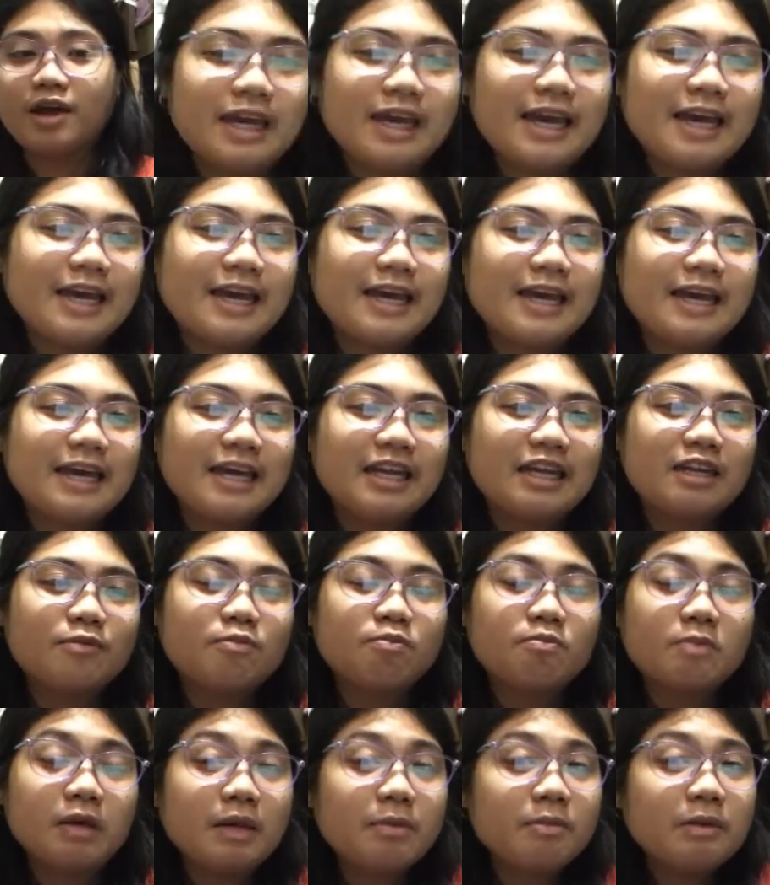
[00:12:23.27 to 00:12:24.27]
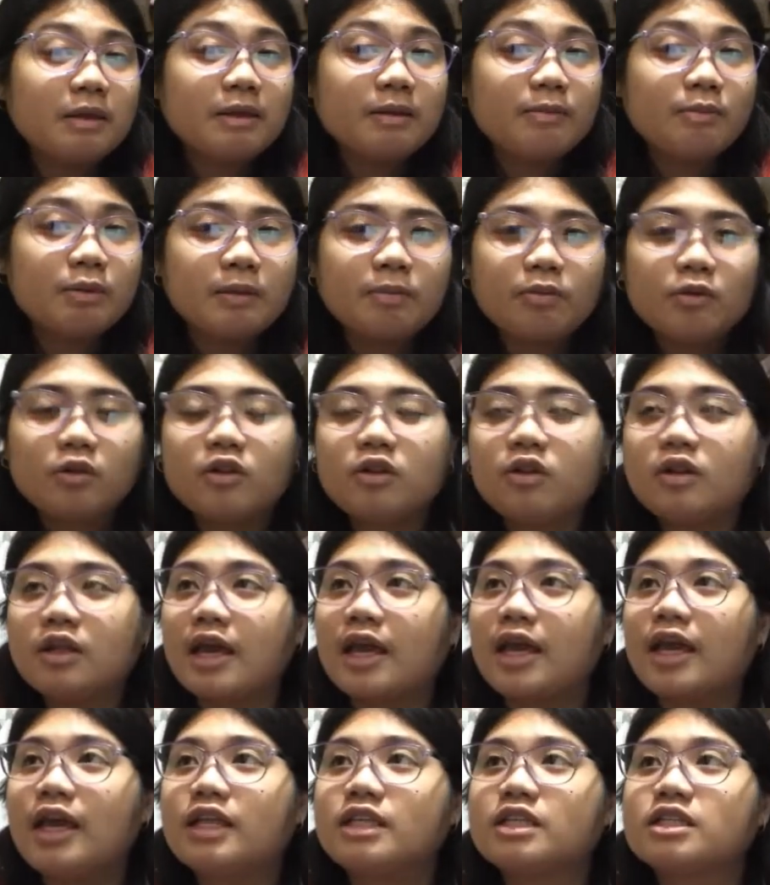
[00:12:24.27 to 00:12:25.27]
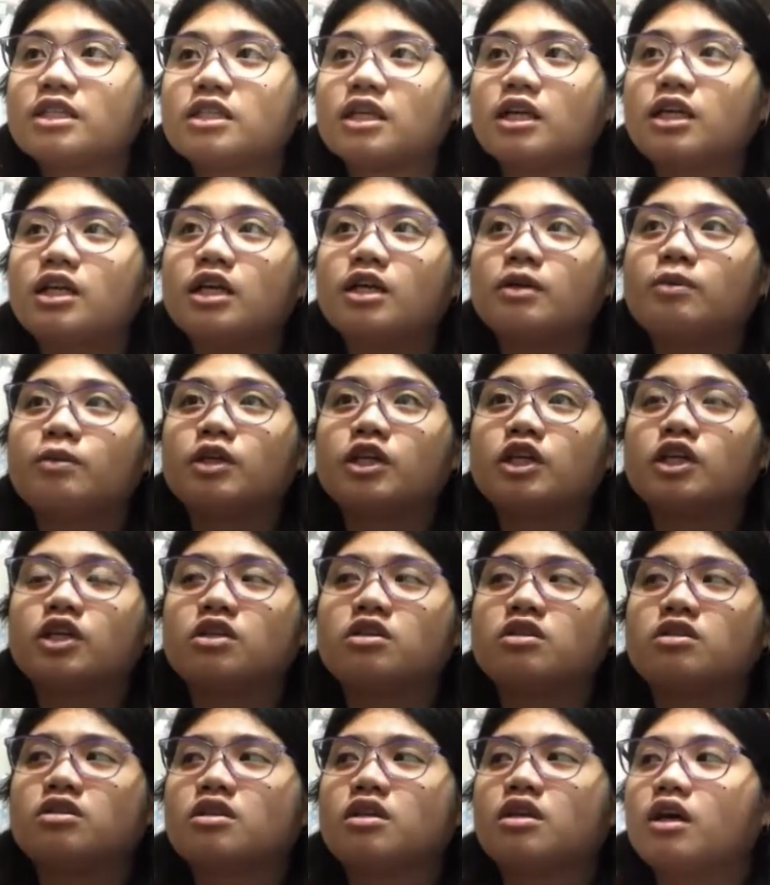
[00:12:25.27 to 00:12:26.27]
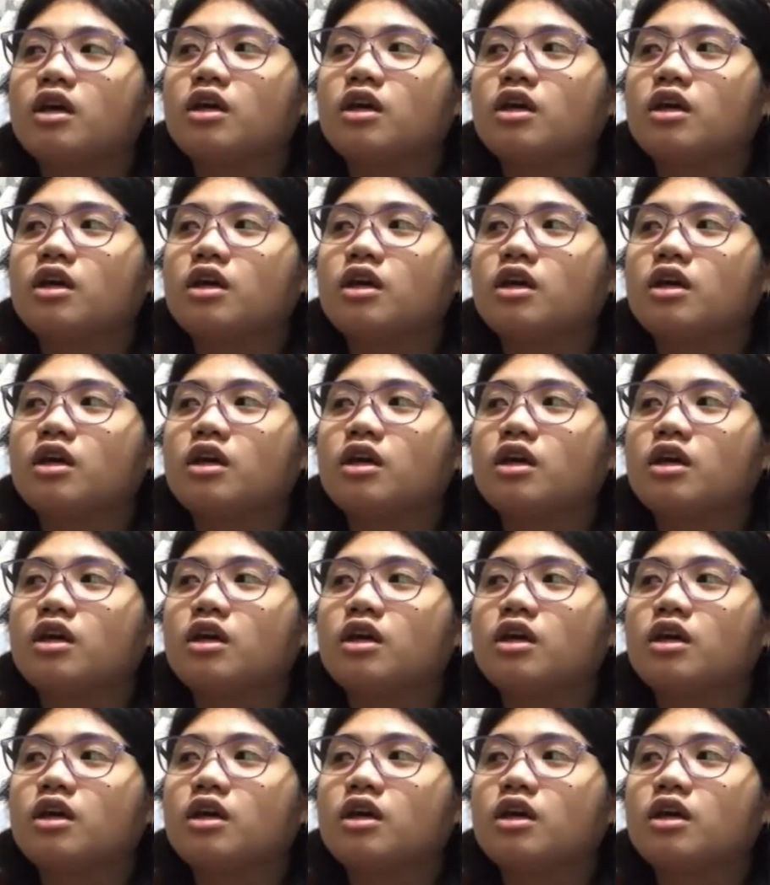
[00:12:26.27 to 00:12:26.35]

And maybe people hate studying because